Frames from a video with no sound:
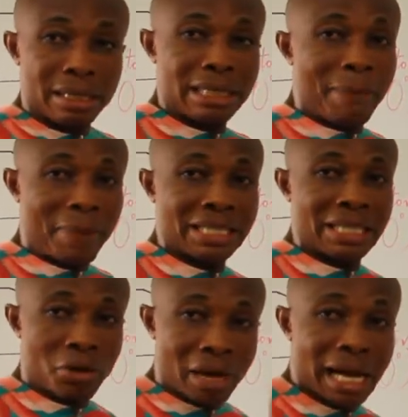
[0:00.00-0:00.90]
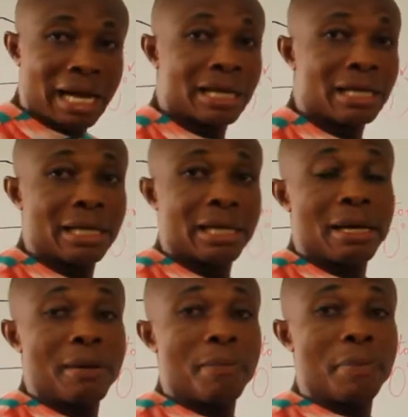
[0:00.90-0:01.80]
that particular
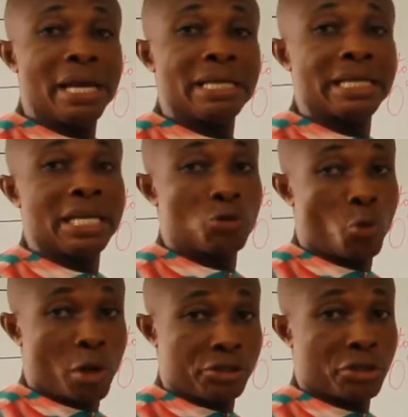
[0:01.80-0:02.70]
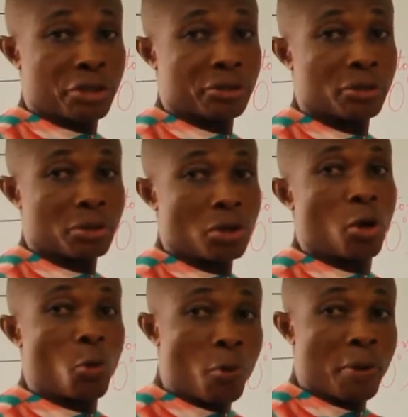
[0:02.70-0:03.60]
place is questioned
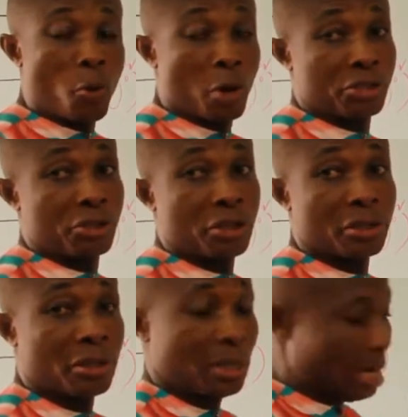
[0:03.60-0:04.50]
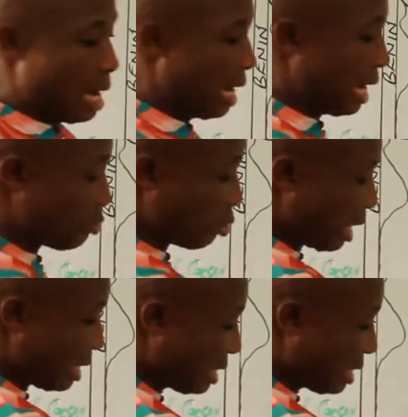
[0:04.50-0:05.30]
or will be questioned. And as you can